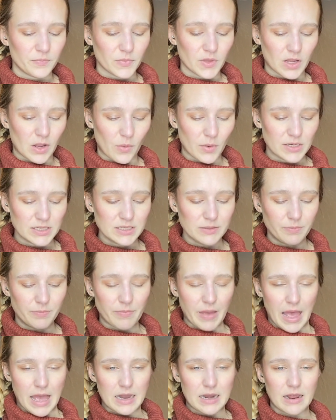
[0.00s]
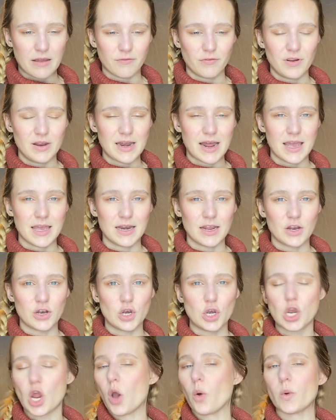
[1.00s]
going to bed every night
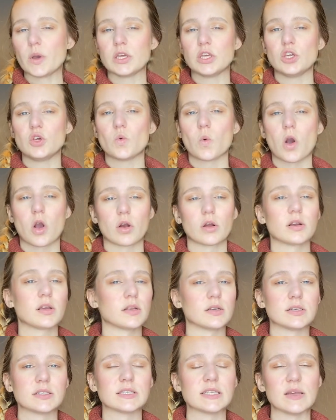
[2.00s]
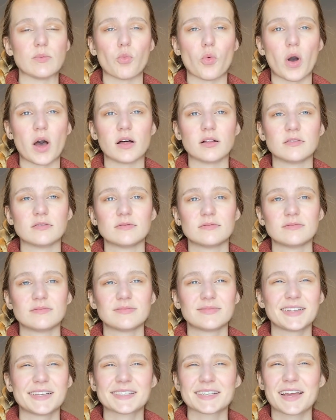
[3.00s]
and knowing you aren't gonna sleep well.
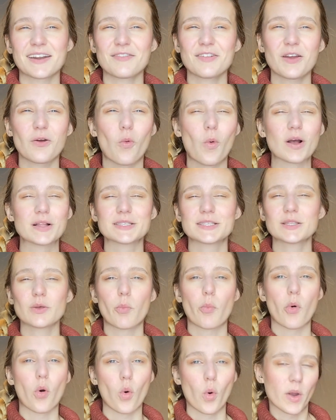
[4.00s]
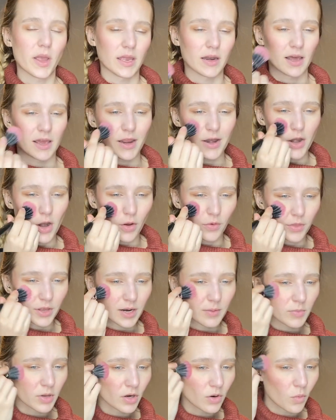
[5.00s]
It's kind of like, what's the point? I know that
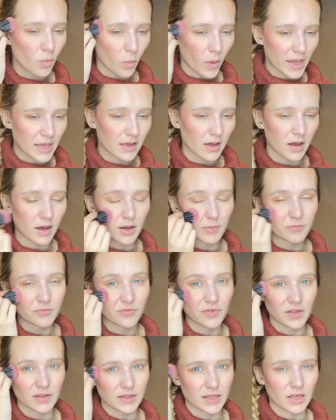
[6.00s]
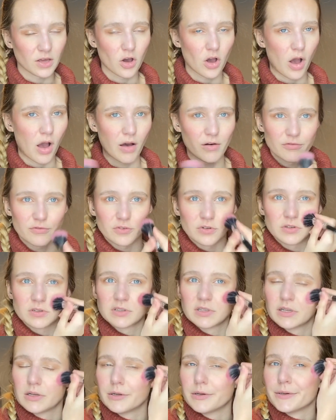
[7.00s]
I'm gonna wake up feeling awful.
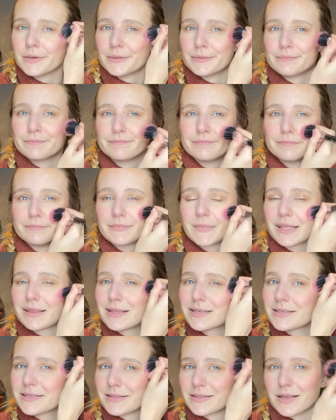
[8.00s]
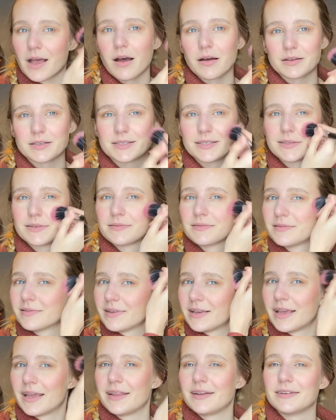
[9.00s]
Like, this sucks.
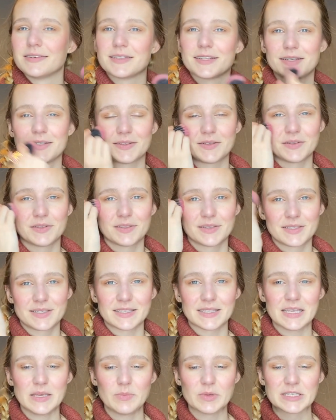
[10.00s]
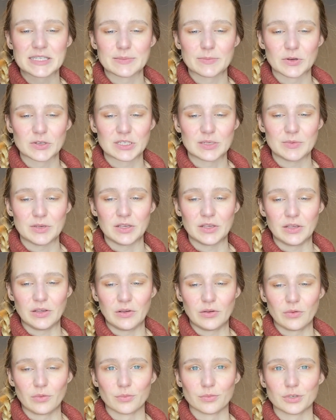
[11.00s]
And sleep is supposed to
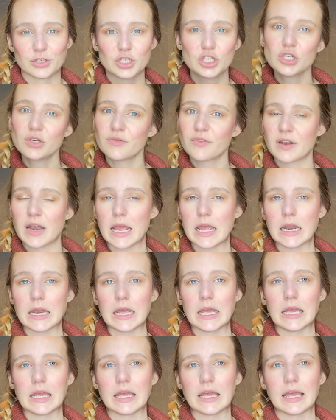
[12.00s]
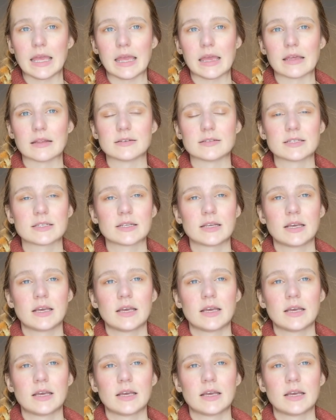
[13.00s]
be rejuvenating and,